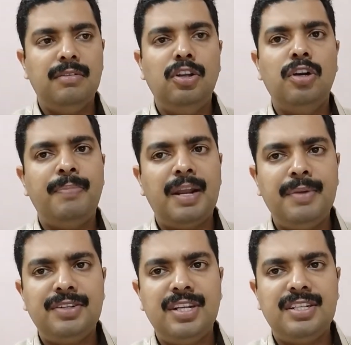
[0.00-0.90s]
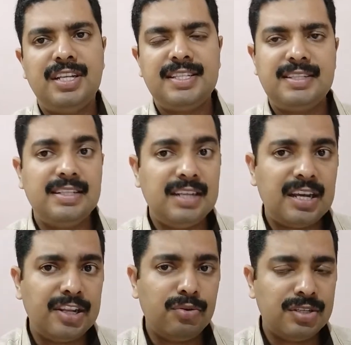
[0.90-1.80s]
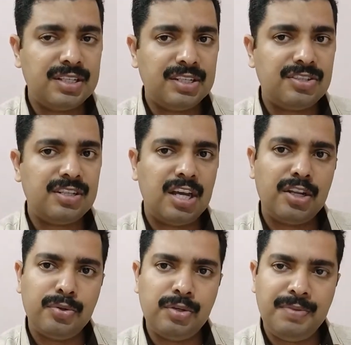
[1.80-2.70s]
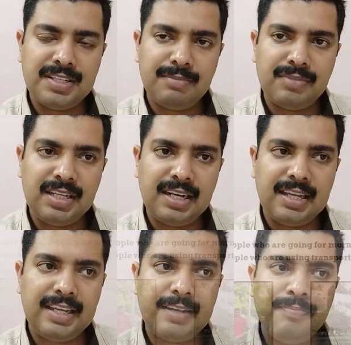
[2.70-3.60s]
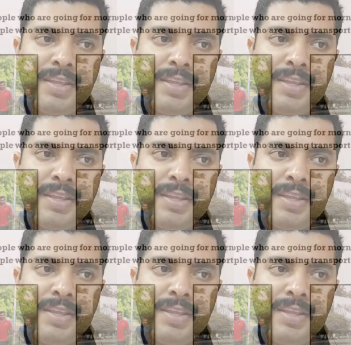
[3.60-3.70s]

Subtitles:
non-parametric test scenario, research scenario could be something like